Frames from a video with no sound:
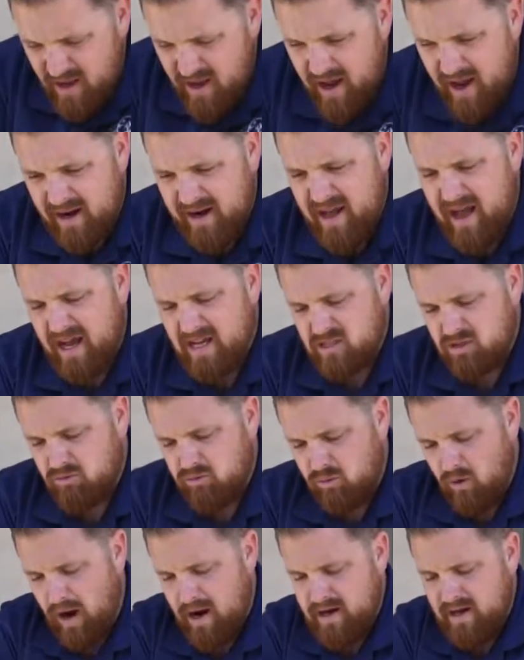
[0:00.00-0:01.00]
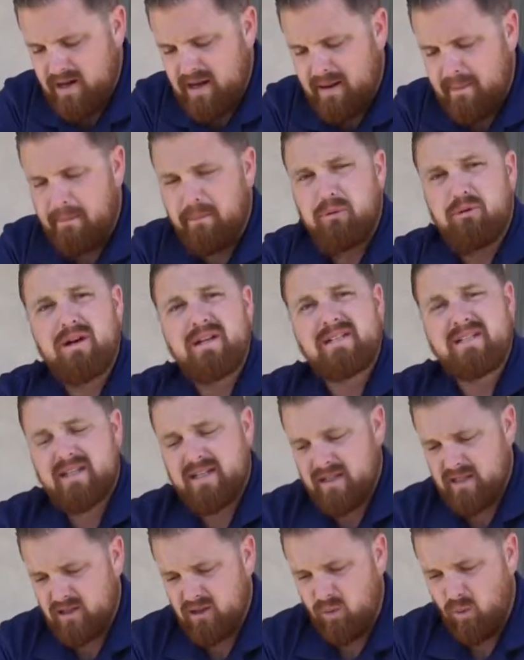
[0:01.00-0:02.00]
and it has writing imprinted
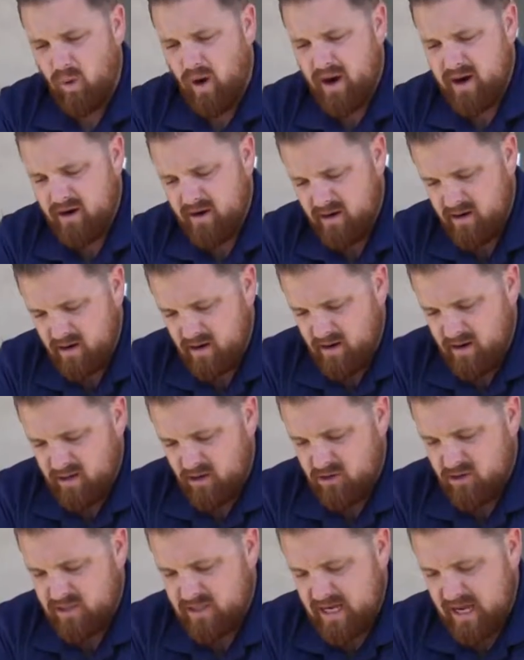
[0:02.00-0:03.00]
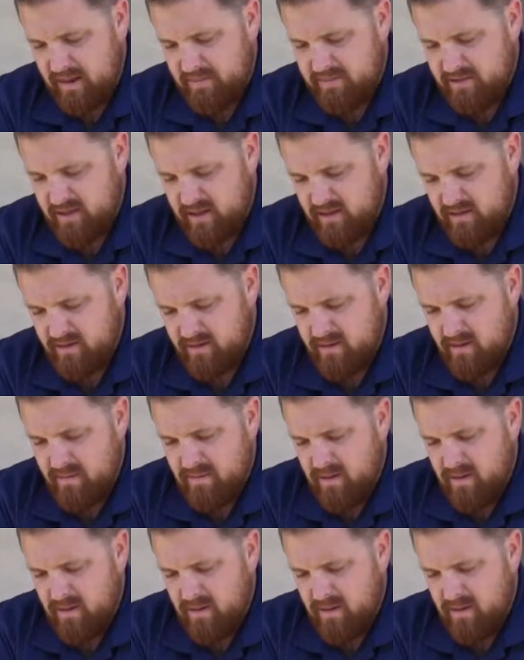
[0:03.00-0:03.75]
into the wire or stamped in,